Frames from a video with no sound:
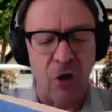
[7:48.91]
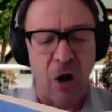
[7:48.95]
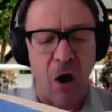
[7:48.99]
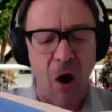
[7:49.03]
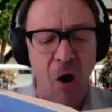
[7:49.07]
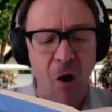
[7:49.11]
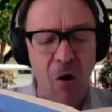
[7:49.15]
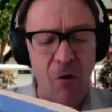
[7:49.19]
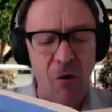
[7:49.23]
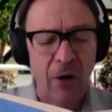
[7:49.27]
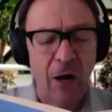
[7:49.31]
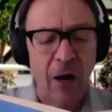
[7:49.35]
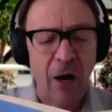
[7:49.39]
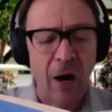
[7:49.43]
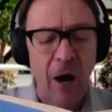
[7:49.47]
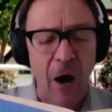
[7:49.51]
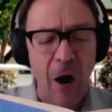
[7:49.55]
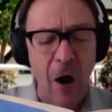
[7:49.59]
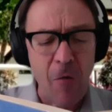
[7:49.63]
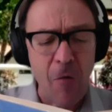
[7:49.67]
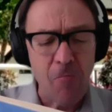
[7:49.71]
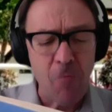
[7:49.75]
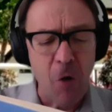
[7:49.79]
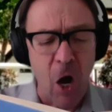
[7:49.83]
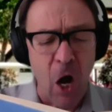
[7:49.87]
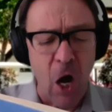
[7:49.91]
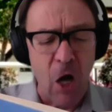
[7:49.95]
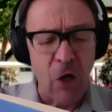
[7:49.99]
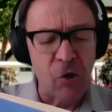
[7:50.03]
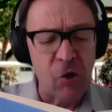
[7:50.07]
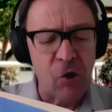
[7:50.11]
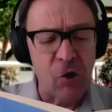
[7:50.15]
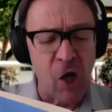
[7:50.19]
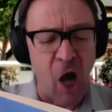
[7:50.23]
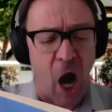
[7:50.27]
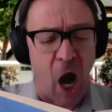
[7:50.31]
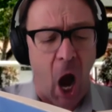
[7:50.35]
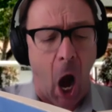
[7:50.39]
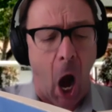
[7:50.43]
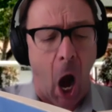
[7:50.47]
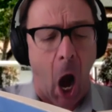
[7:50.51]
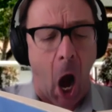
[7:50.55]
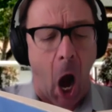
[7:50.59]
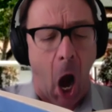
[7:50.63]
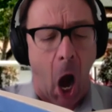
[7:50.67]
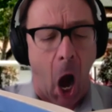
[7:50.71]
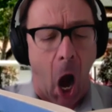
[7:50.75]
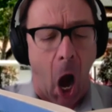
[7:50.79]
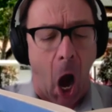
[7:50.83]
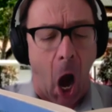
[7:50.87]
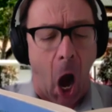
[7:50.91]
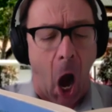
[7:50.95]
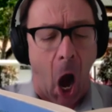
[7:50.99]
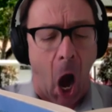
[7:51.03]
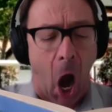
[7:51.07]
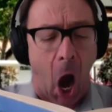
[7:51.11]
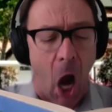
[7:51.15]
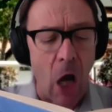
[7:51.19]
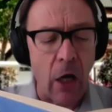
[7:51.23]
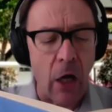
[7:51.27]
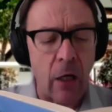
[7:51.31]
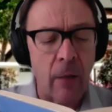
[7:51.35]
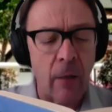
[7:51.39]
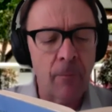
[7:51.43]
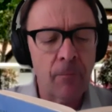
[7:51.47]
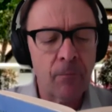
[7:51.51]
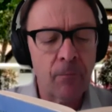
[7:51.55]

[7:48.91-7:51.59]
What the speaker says: "Don't hurt me, Jack!"